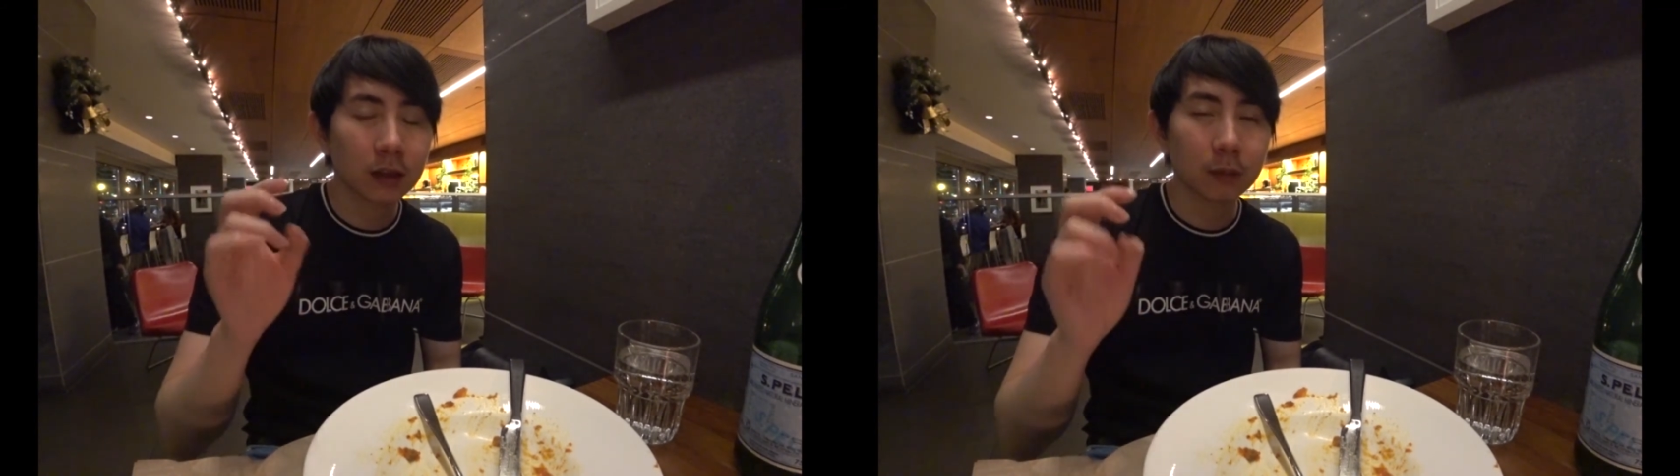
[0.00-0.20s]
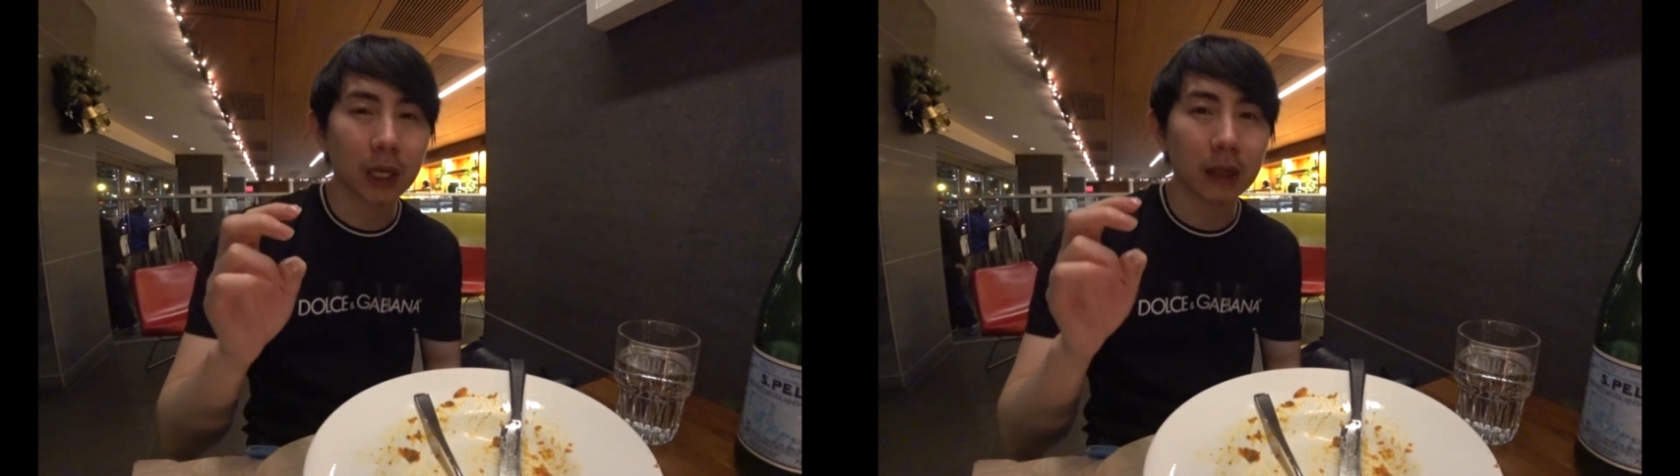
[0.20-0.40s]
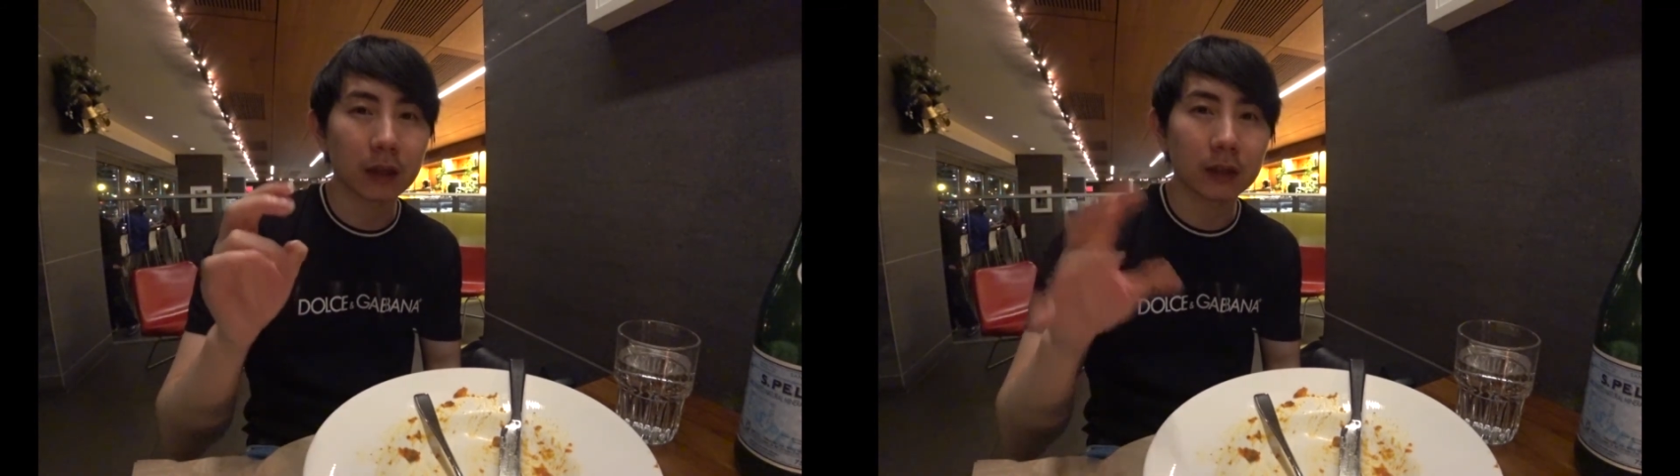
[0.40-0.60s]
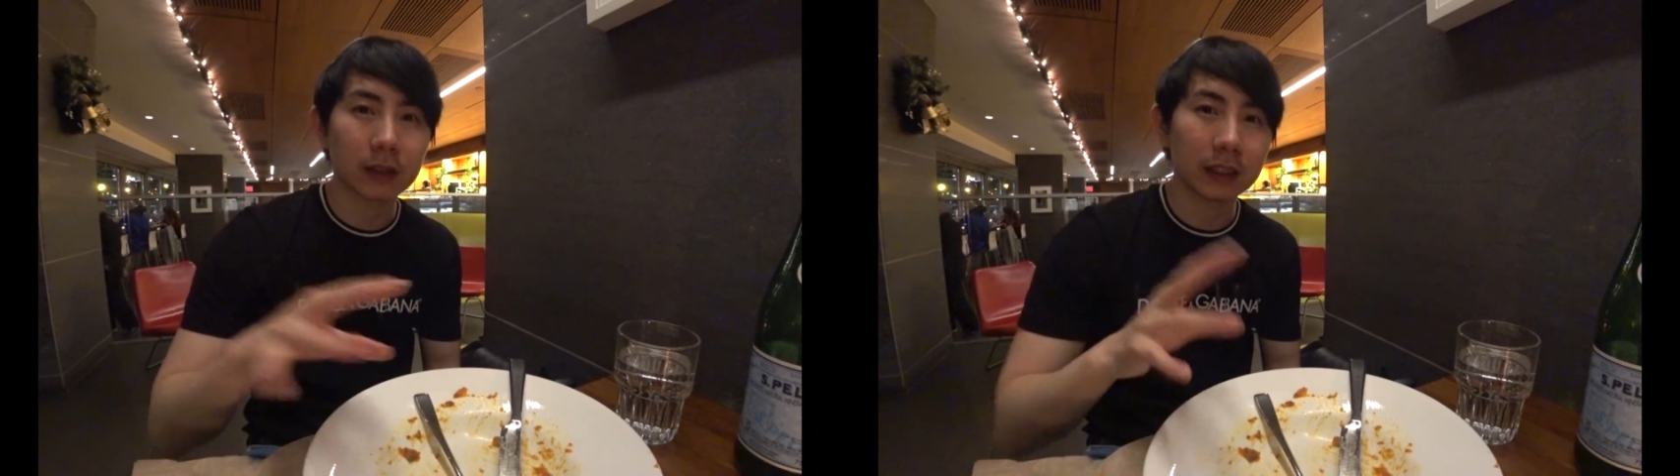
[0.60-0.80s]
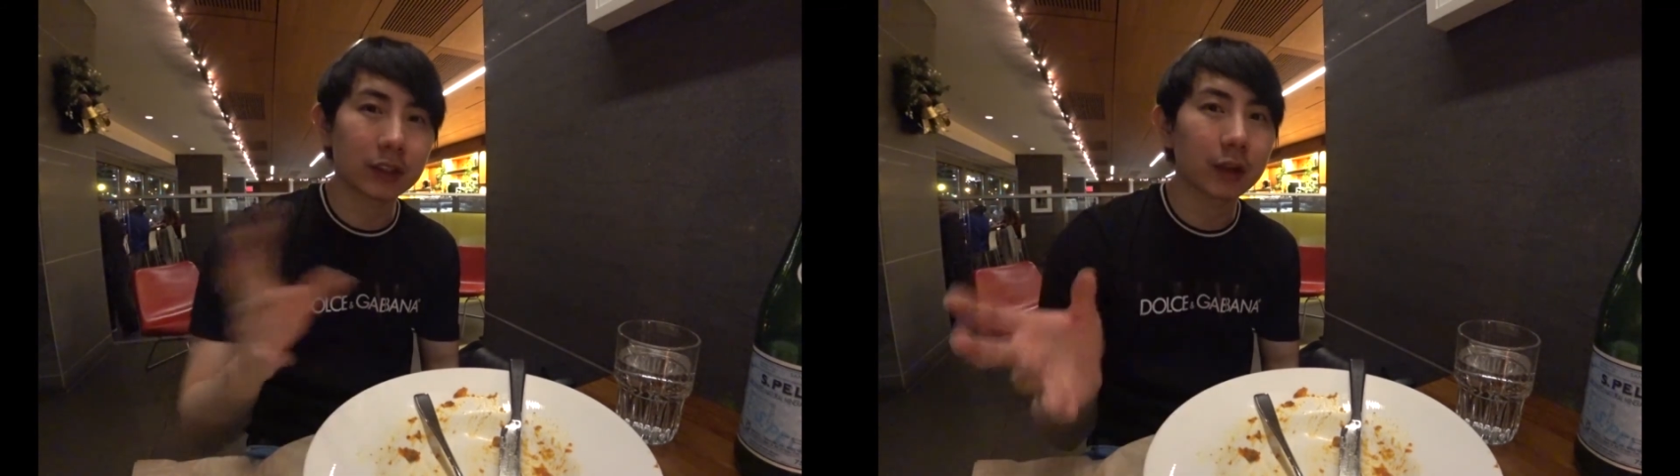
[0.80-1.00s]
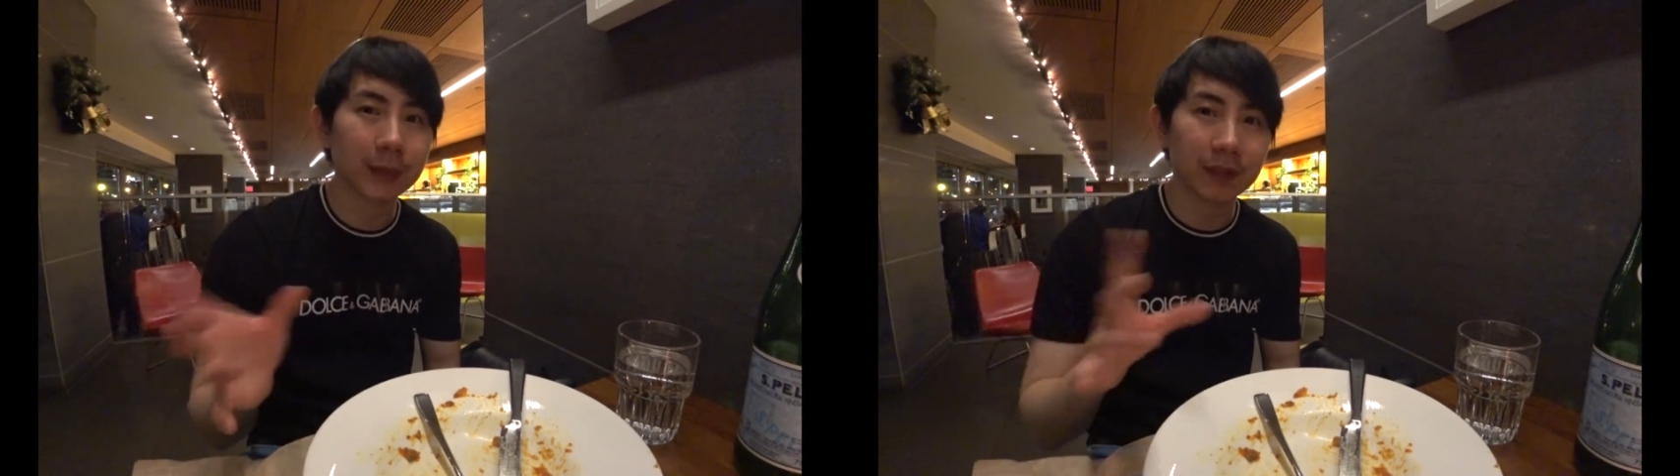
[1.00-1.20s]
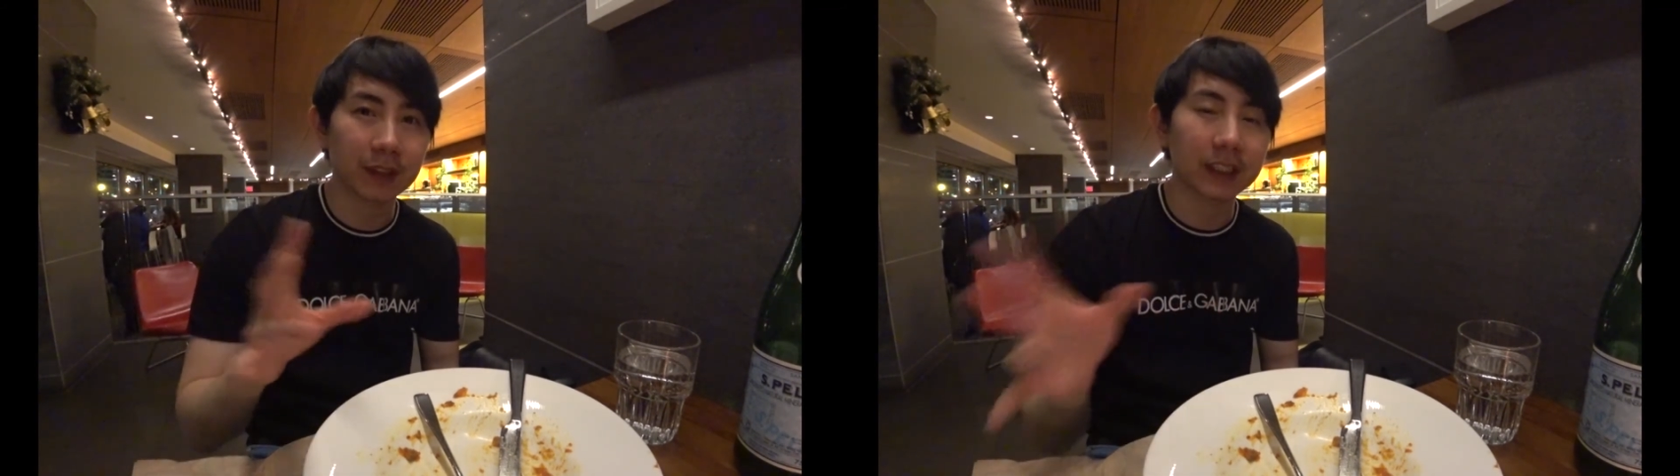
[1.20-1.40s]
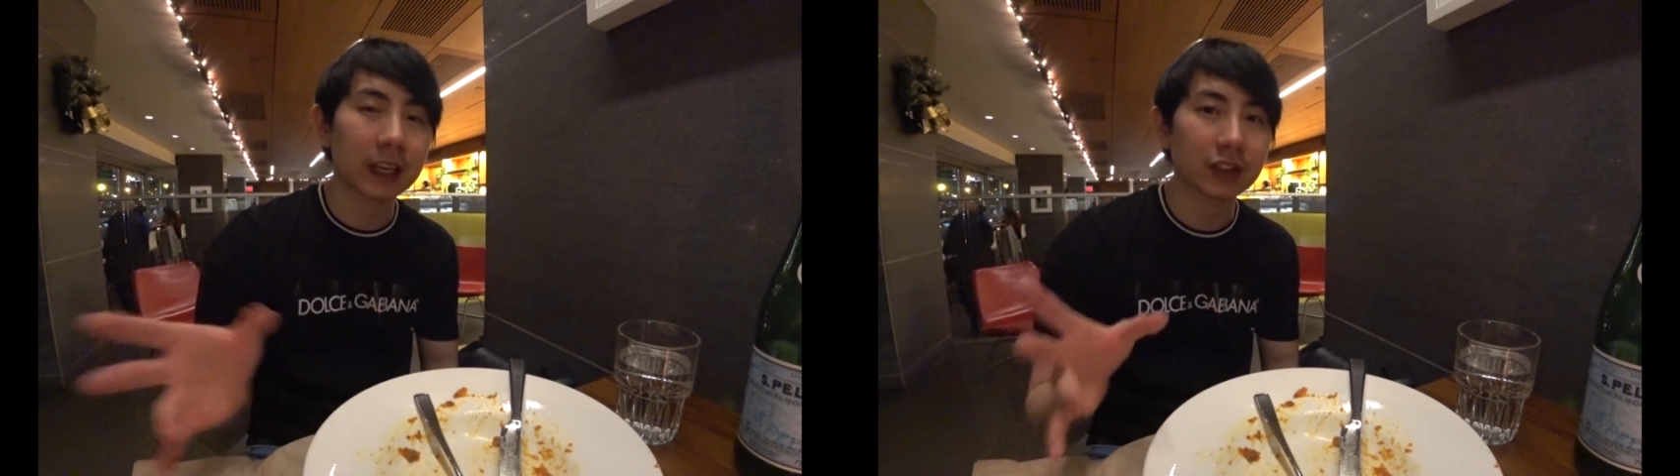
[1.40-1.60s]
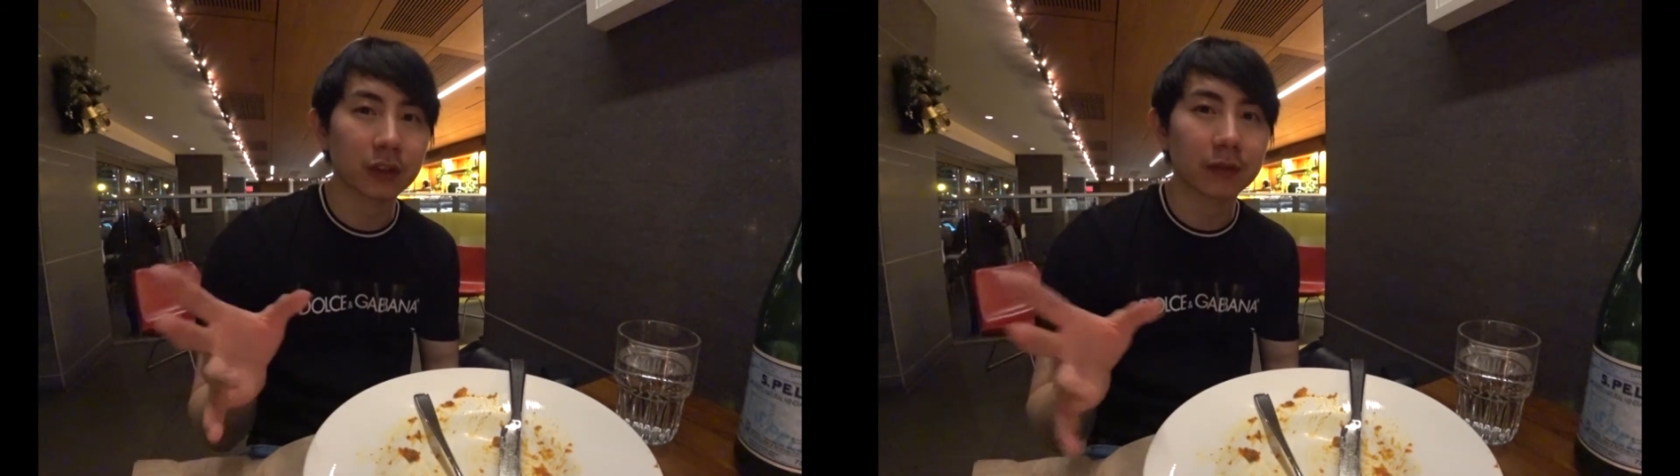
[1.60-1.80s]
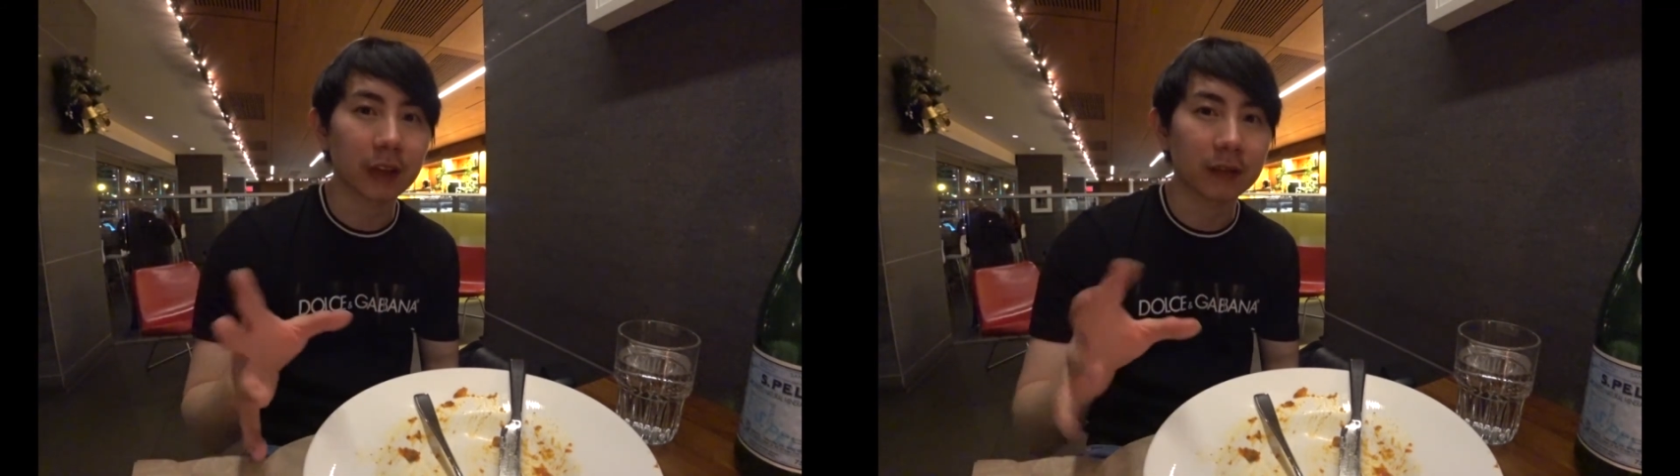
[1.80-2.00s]
but in terms of the texture
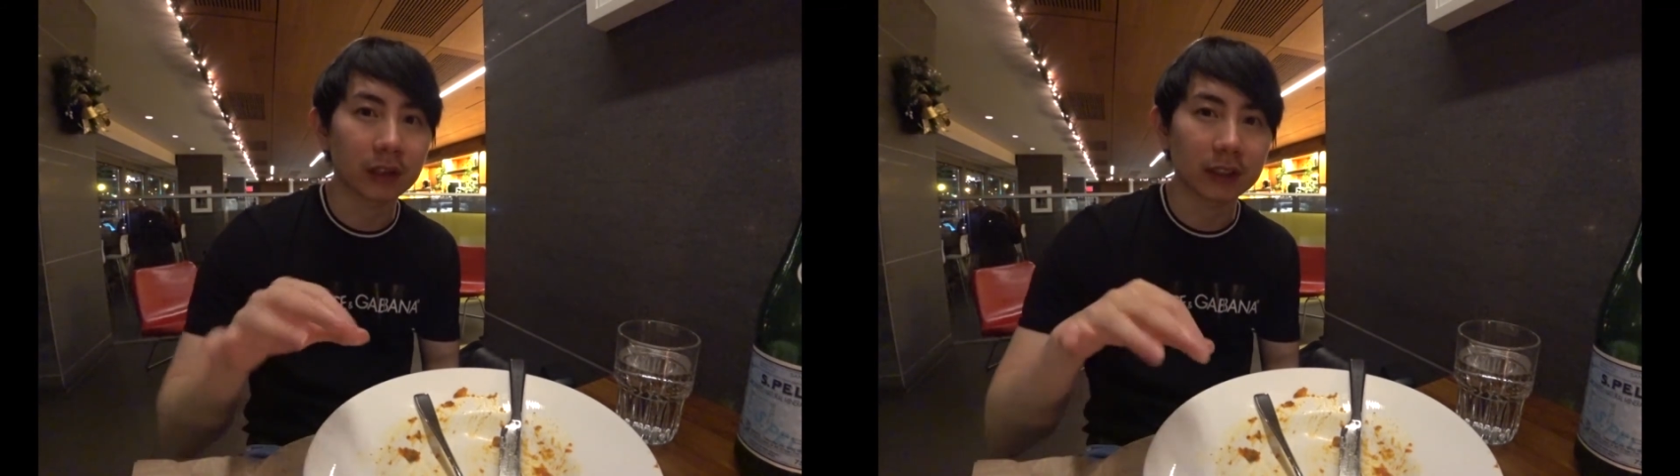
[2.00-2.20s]
flavor,